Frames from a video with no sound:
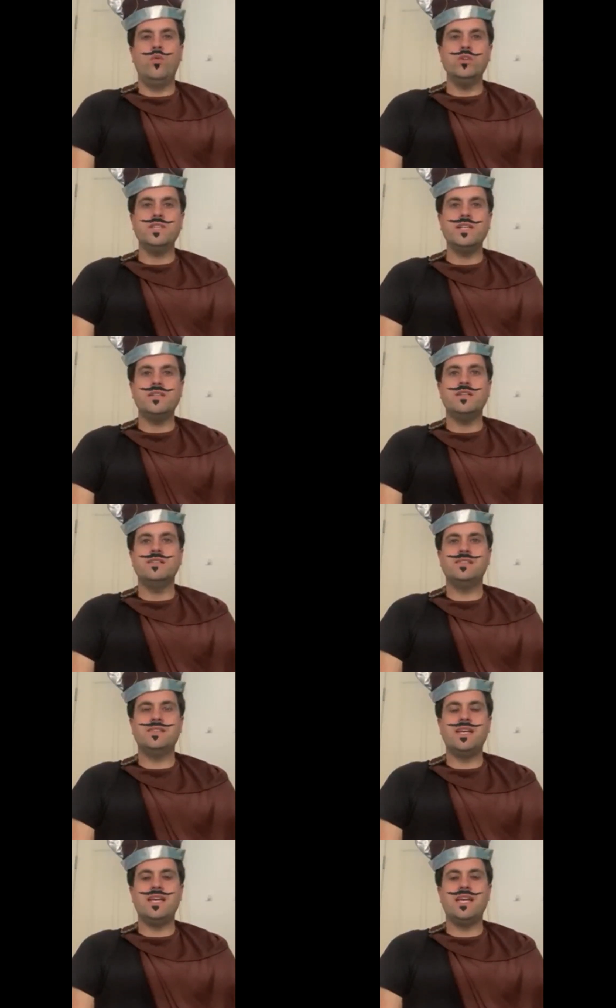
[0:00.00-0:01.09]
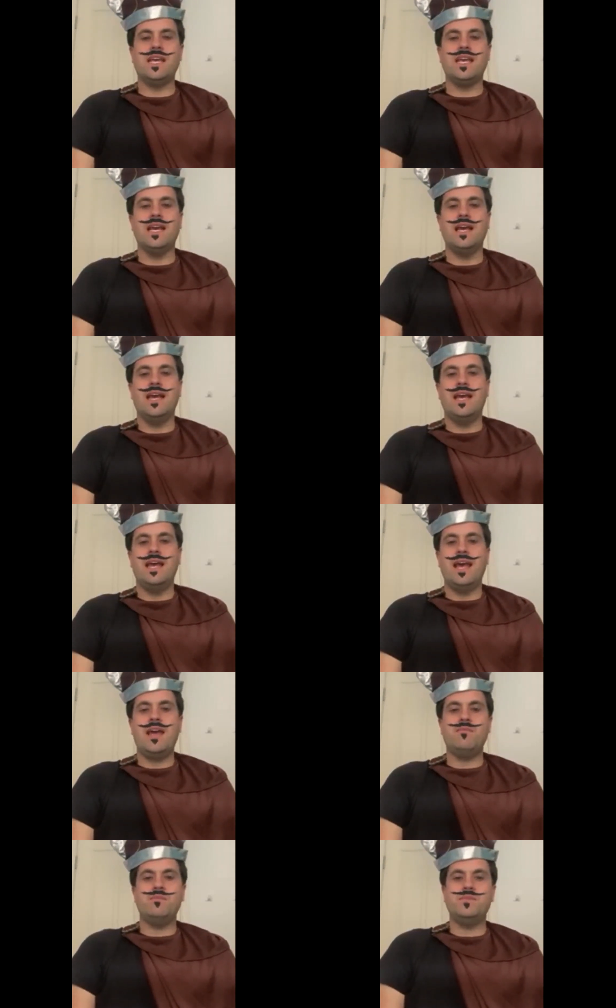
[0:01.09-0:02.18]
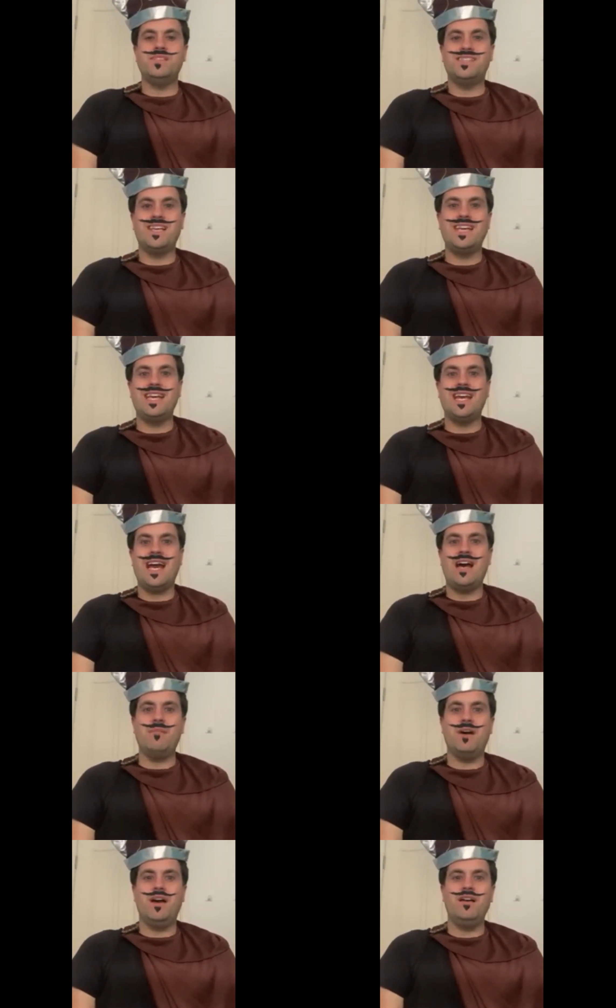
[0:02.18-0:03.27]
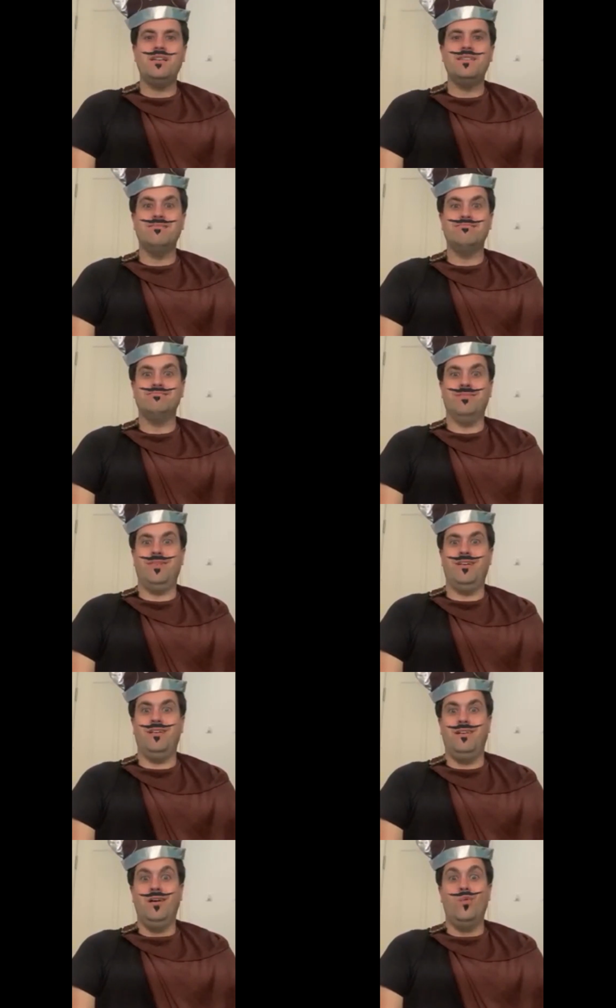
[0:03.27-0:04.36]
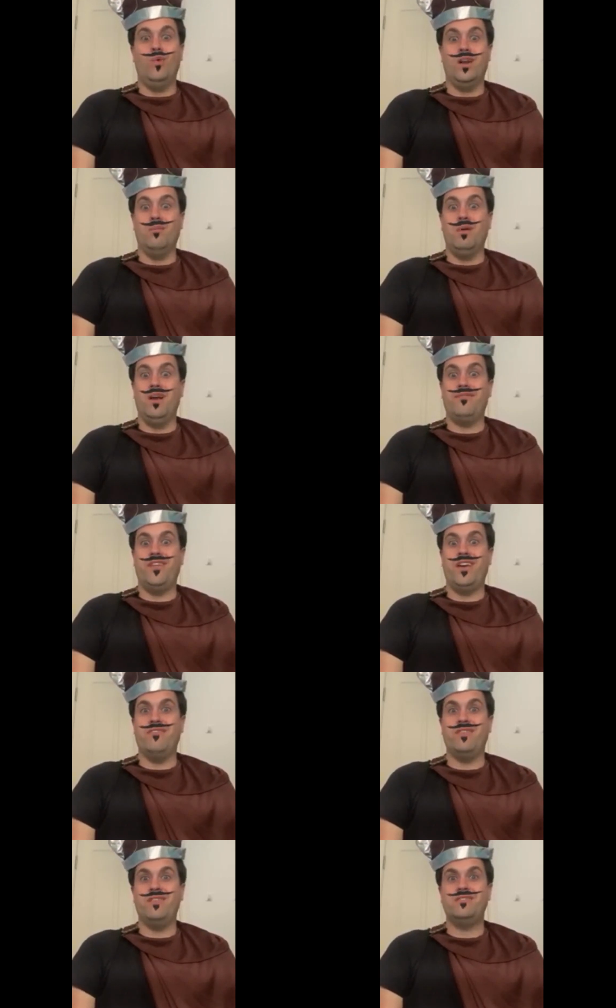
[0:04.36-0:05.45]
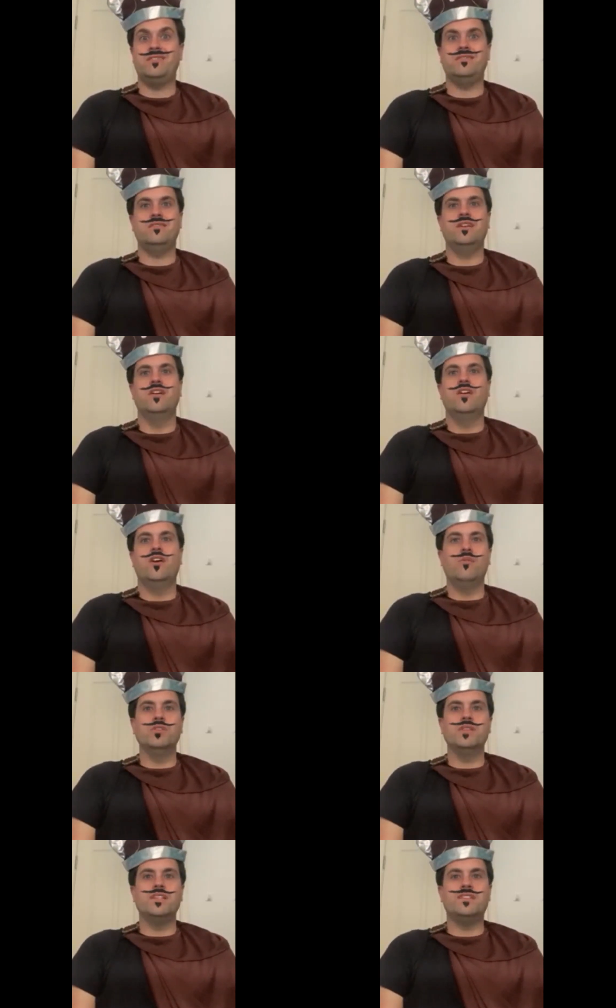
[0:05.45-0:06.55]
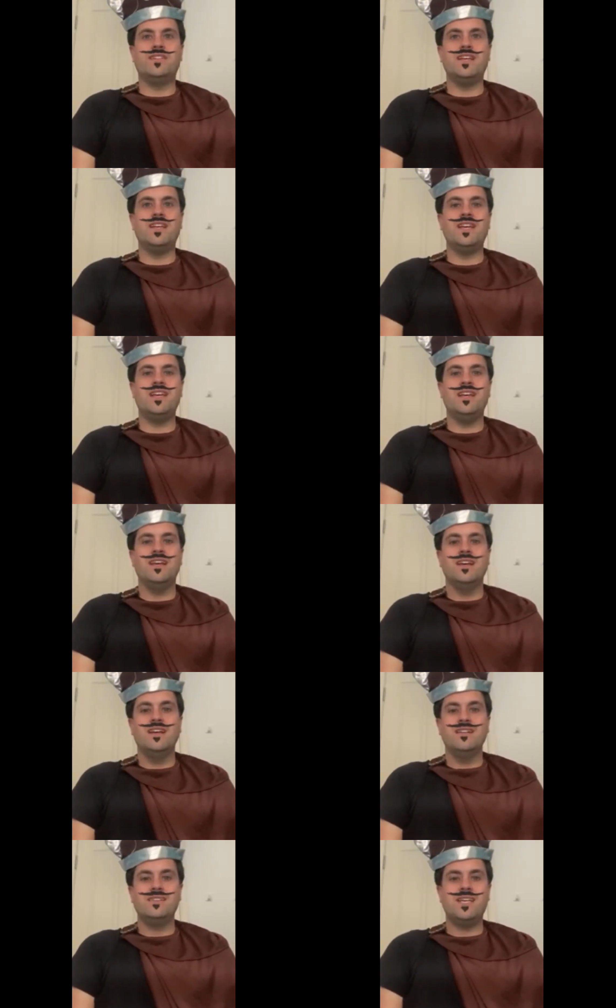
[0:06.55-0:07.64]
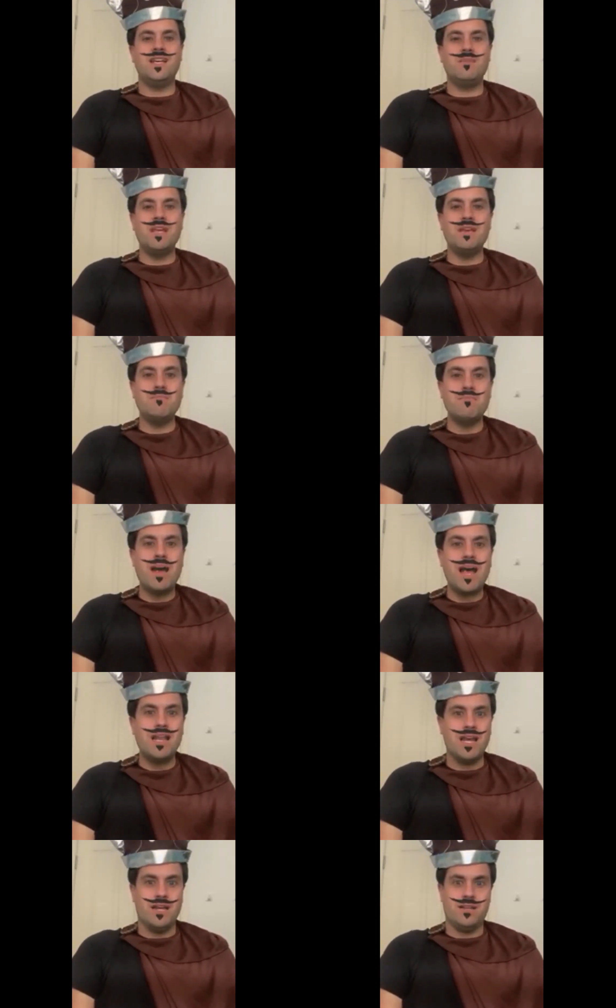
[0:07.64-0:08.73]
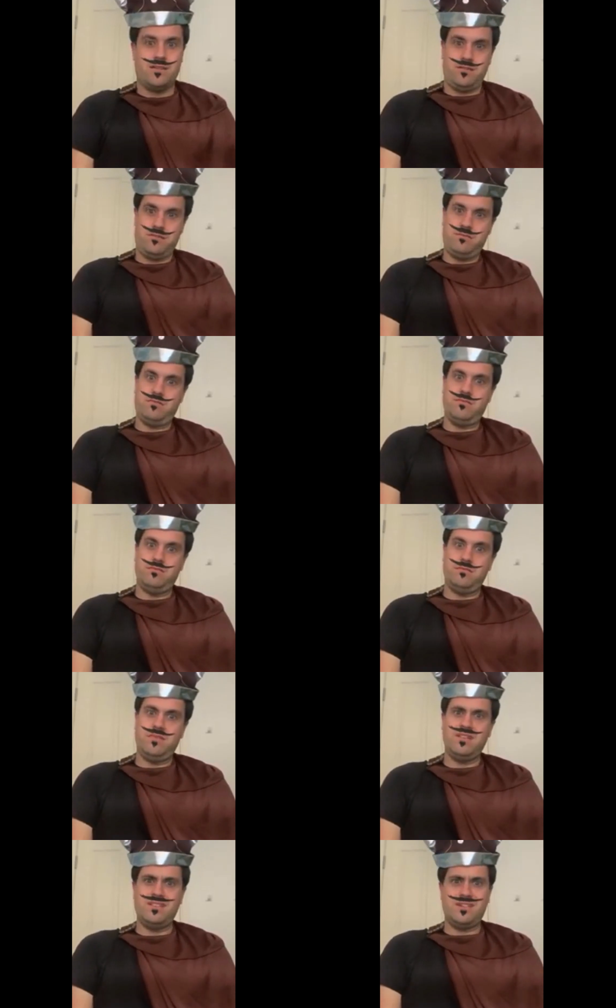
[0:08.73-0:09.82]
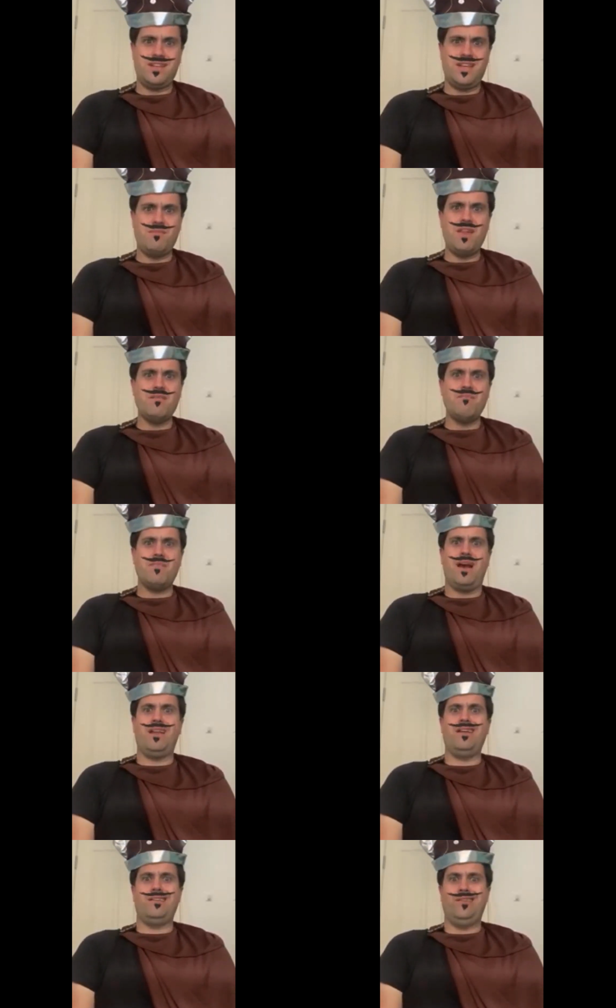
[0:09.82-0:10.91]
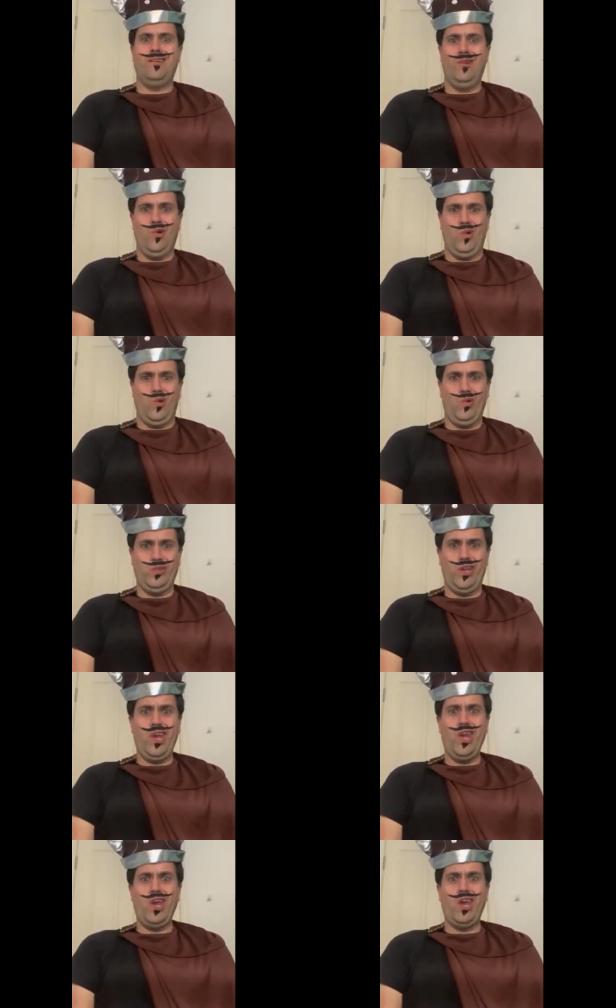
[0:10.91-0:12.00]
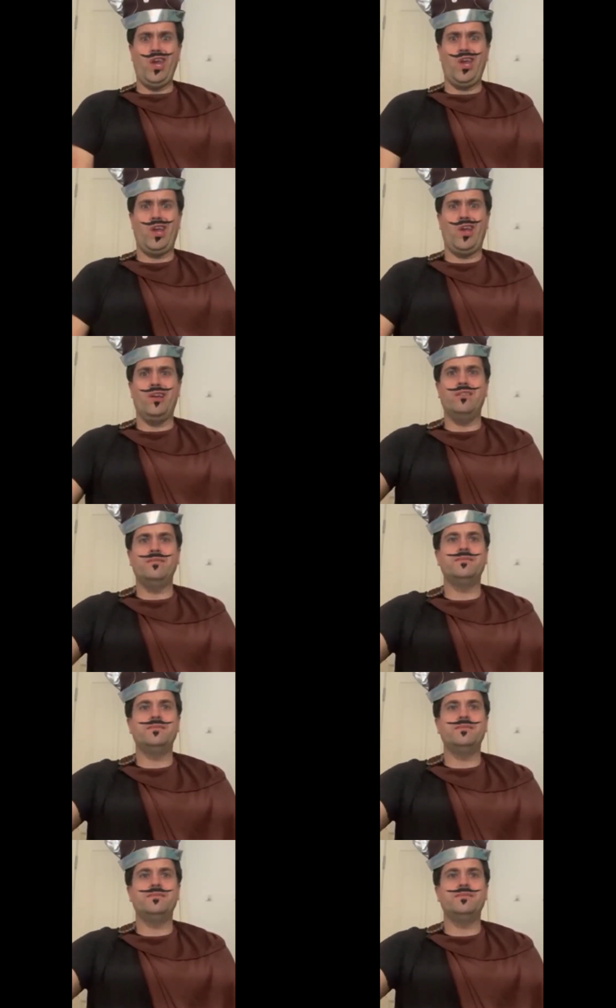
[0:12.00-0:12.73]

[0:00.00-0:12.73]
Was it C, MC Hammer? One of my favourites. Or was it D, Timmy Mallet? Timmy Mallet? Who's he?